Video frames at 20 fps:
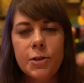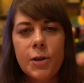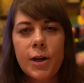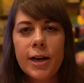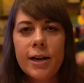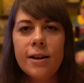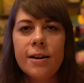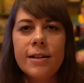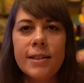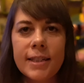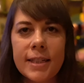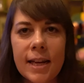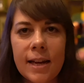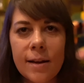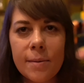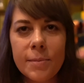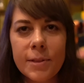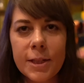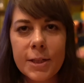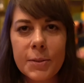Trader
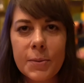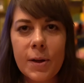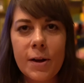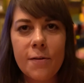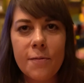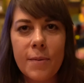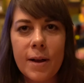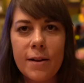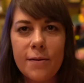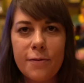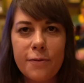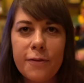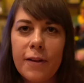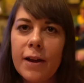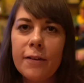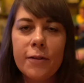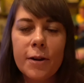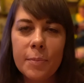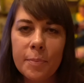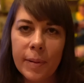Sam's is one of my
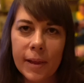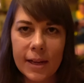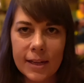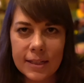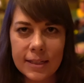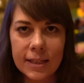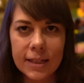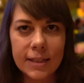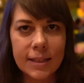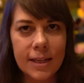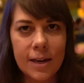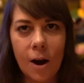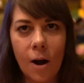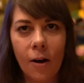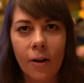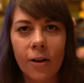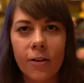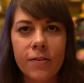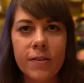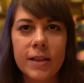favorite places in
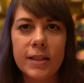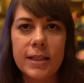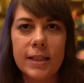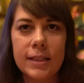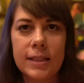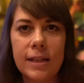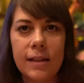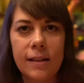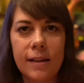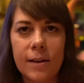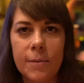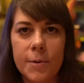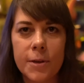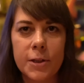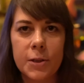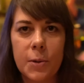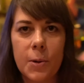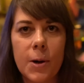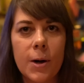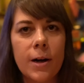all of the Disneyland
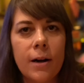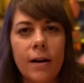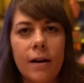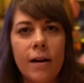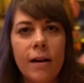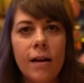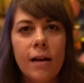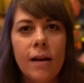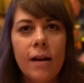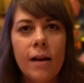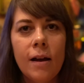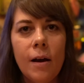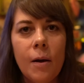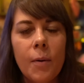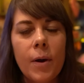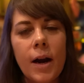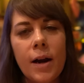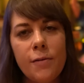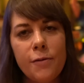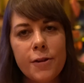Resort.
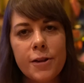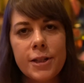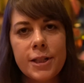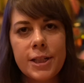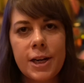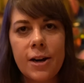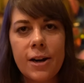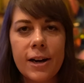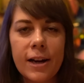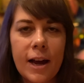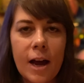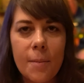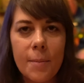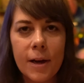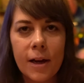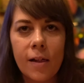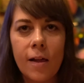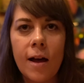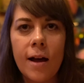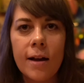When I first started
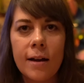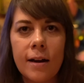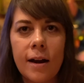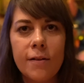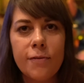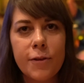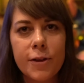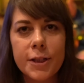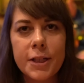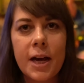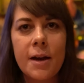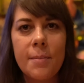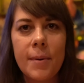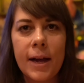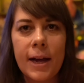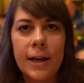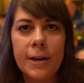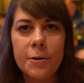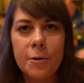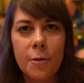coming a lot and I first got my
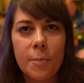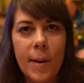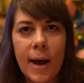annual